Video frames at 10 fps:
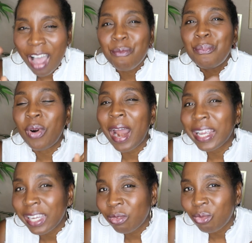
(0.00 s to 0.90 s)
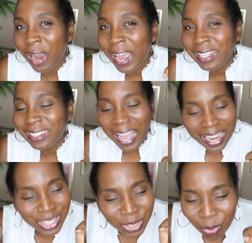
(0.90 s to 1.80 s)
have bragging rights
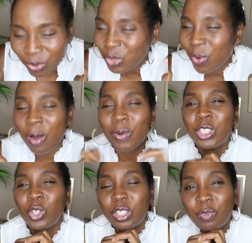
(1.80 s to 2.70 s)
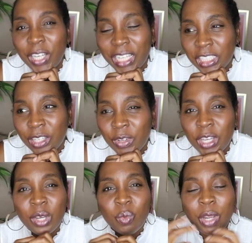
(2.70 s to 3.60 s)
i don't know i always just feel as if
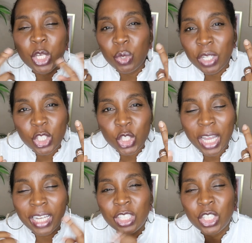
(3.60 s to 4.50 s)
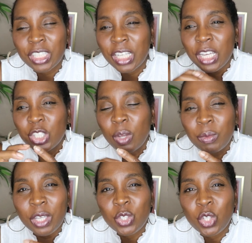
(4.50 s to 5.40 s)
when you do these challenges
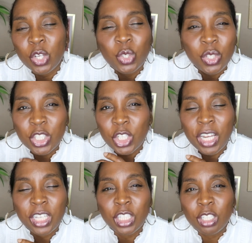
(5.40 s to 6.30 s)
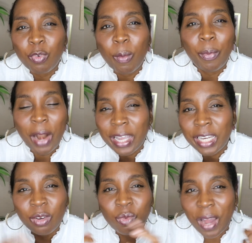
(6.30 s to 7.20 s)
sometimes you just do these challenges for
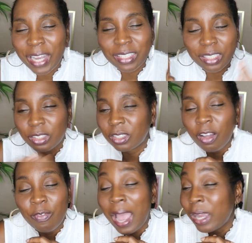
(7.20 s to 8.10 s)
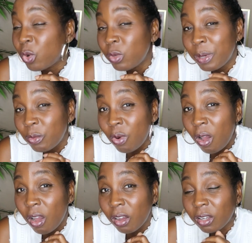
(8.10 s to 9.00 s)
bragging rights and stuff i could be
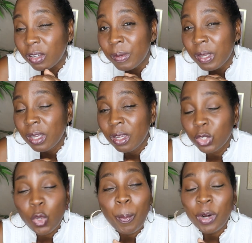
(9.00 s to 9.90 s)
wrong so